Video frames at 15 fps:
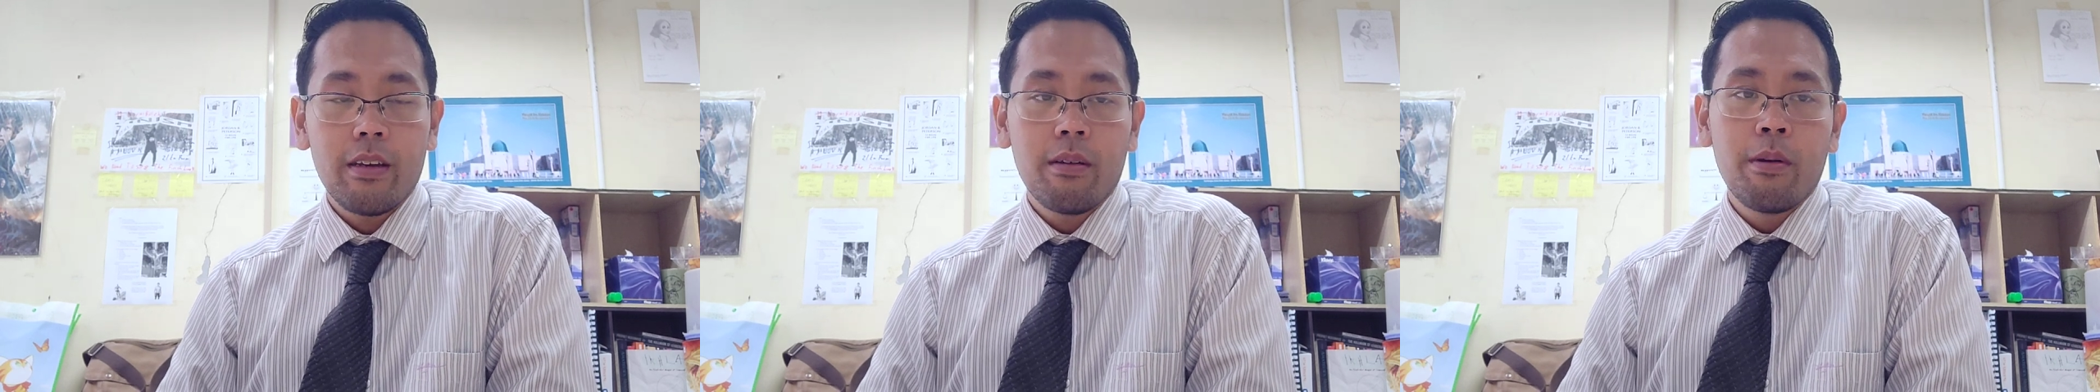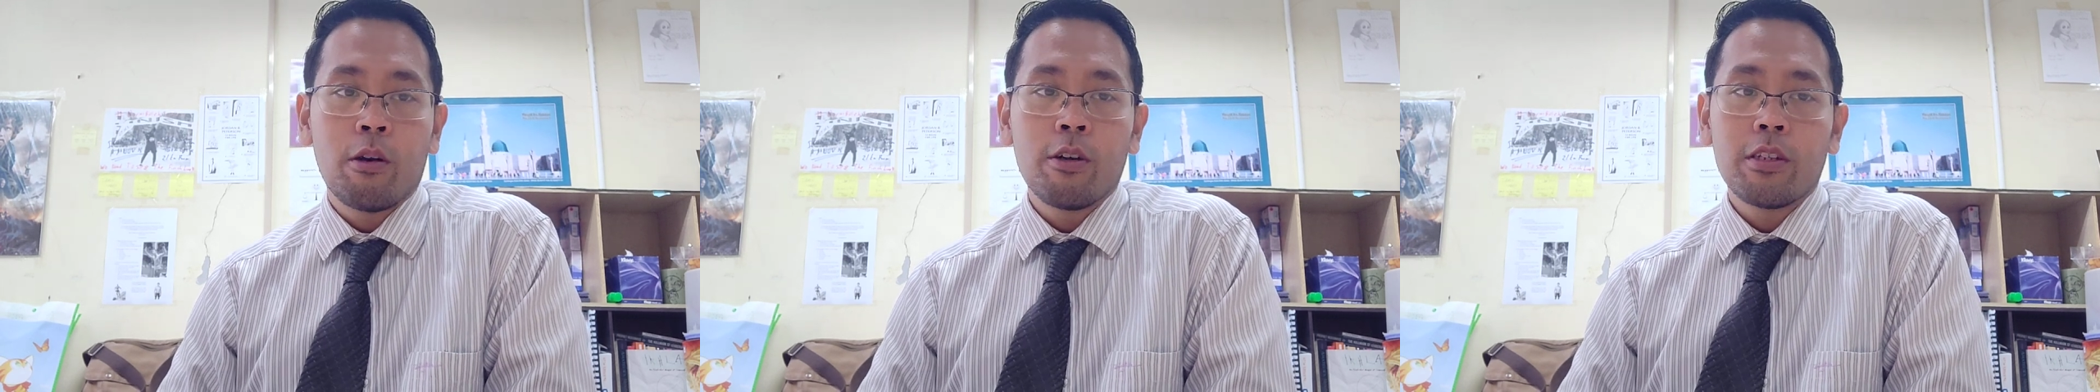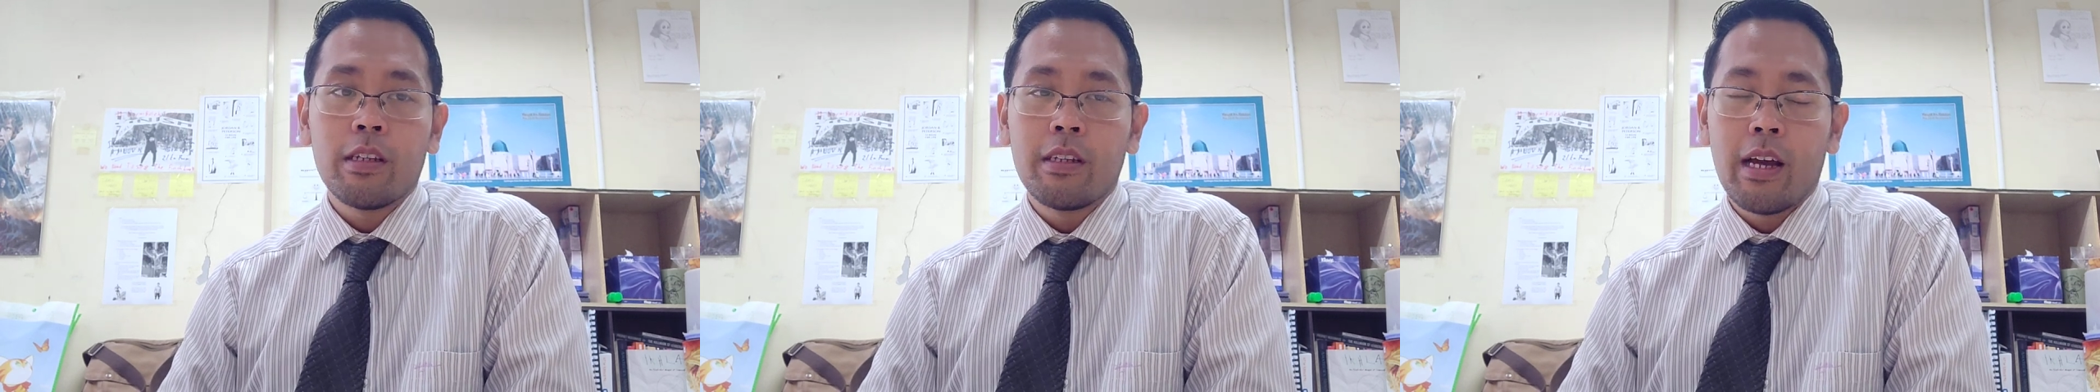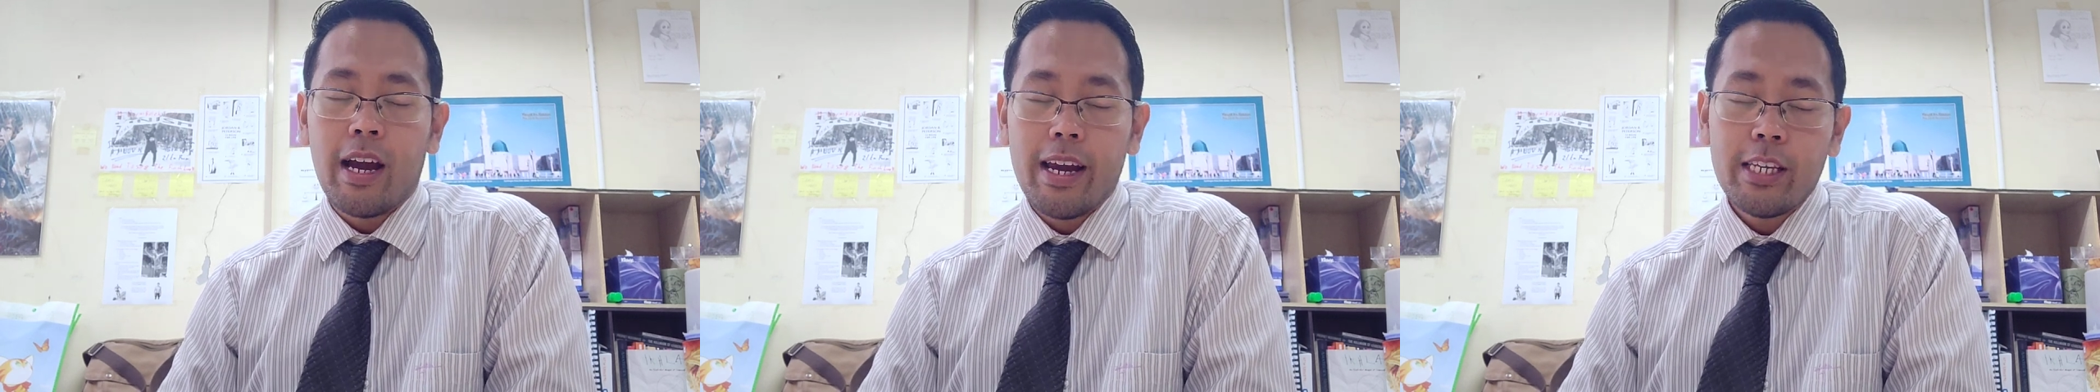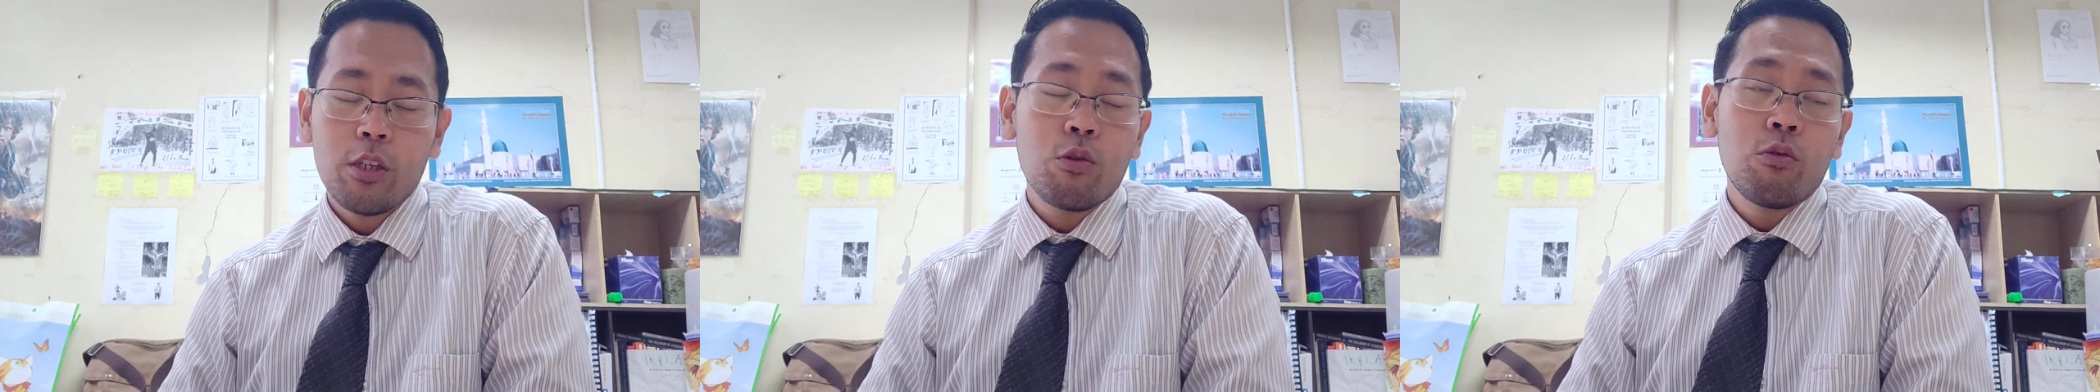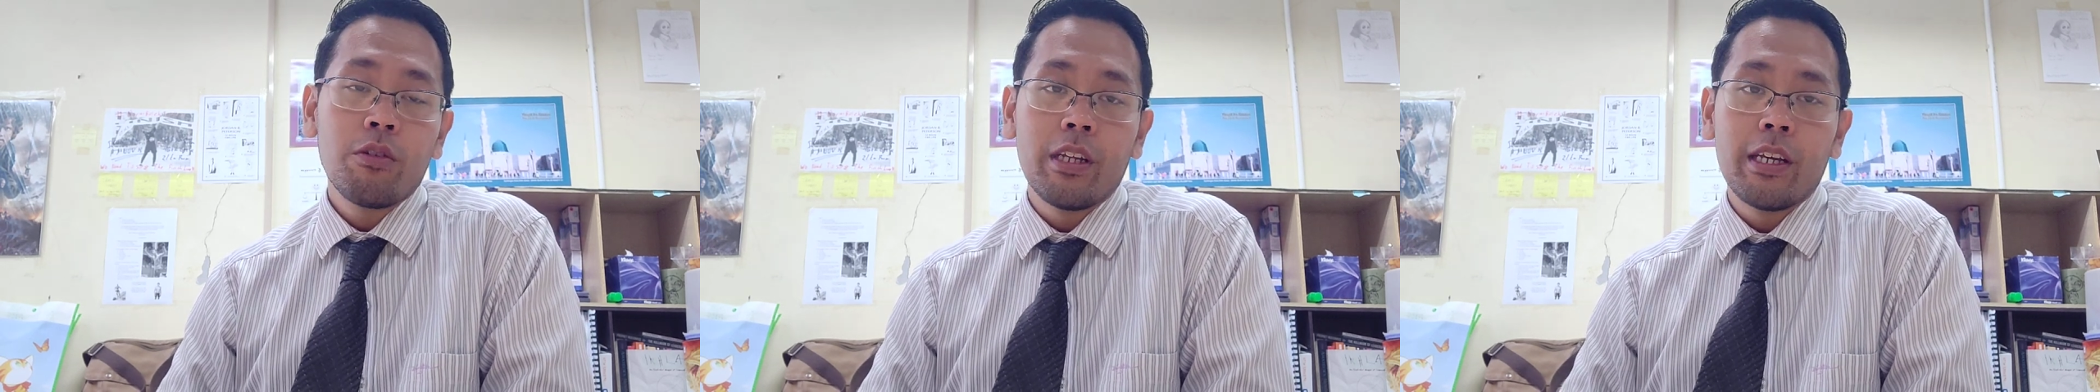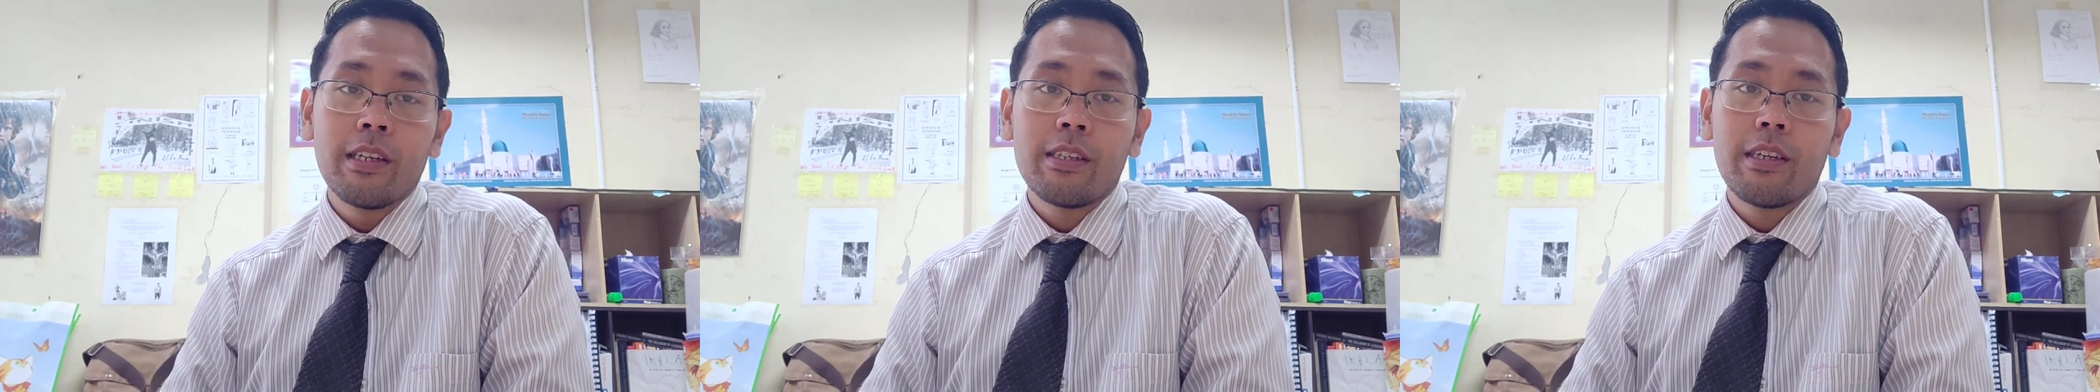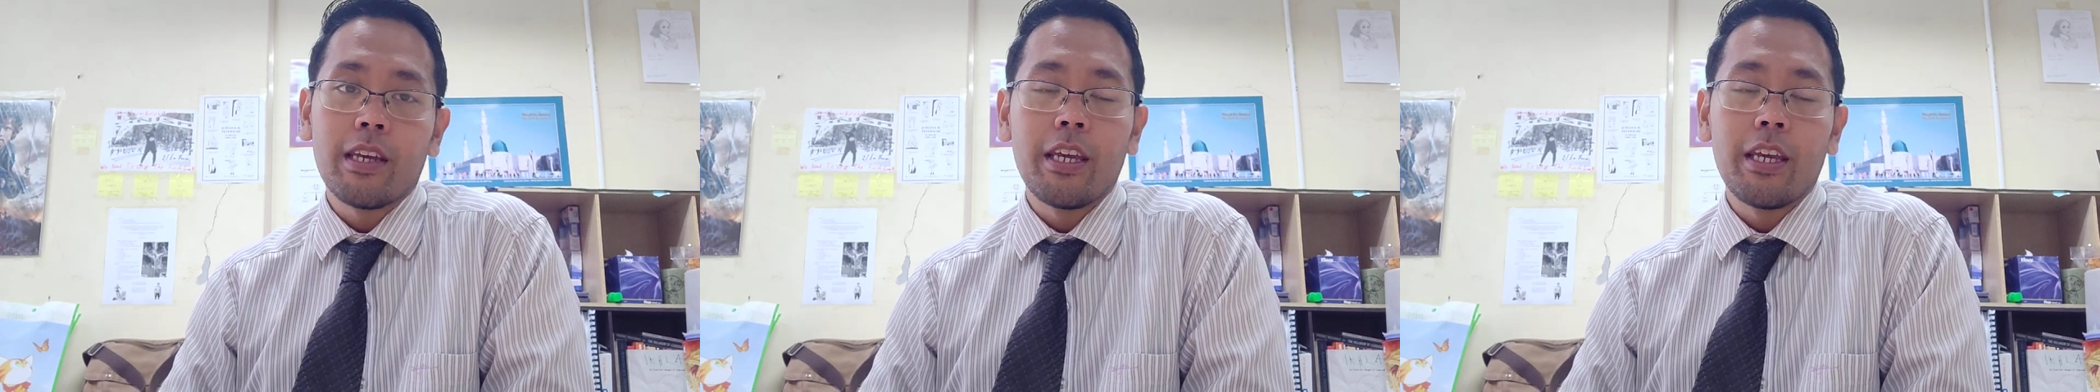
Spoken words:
because in high school days,